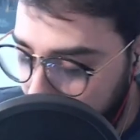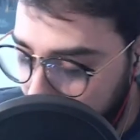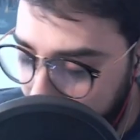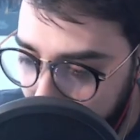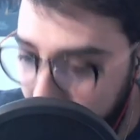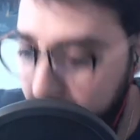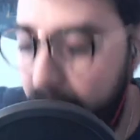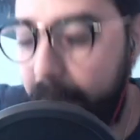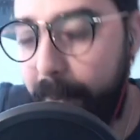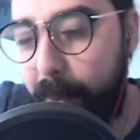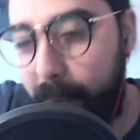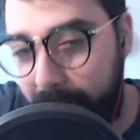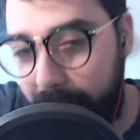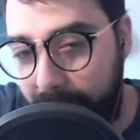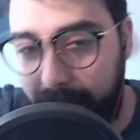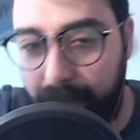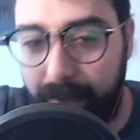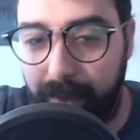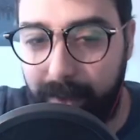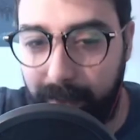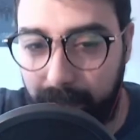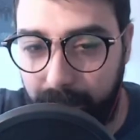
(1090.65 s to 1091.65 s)
I went a
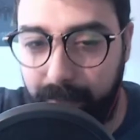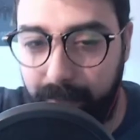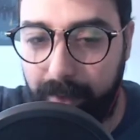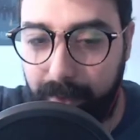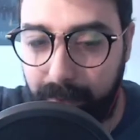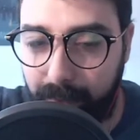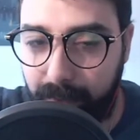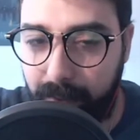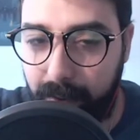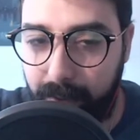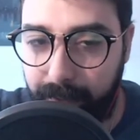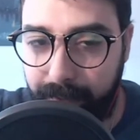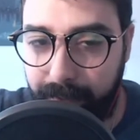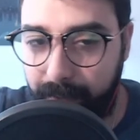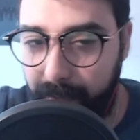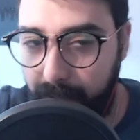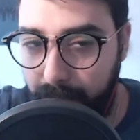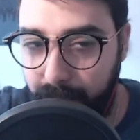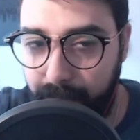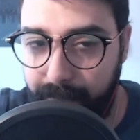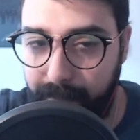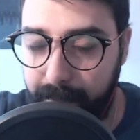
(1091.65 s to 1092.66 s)
little little
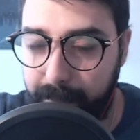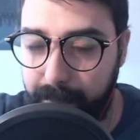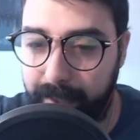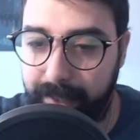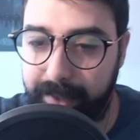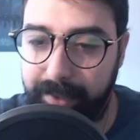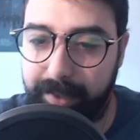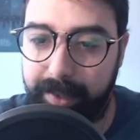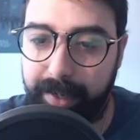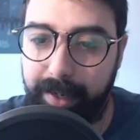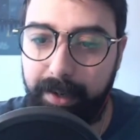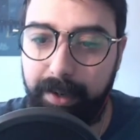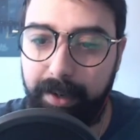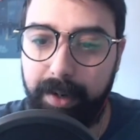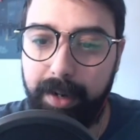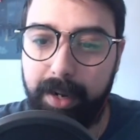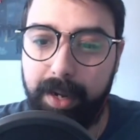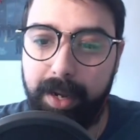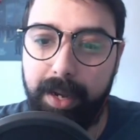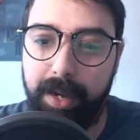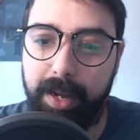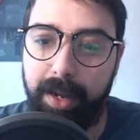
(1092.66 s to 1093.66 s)
all over the place there.
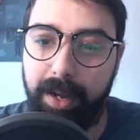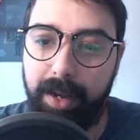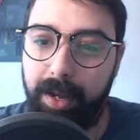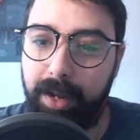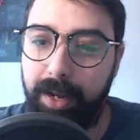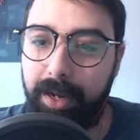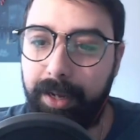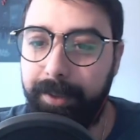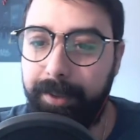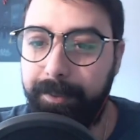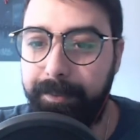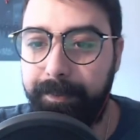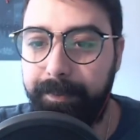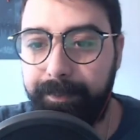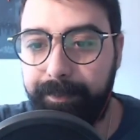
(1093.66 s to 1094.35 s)
Um,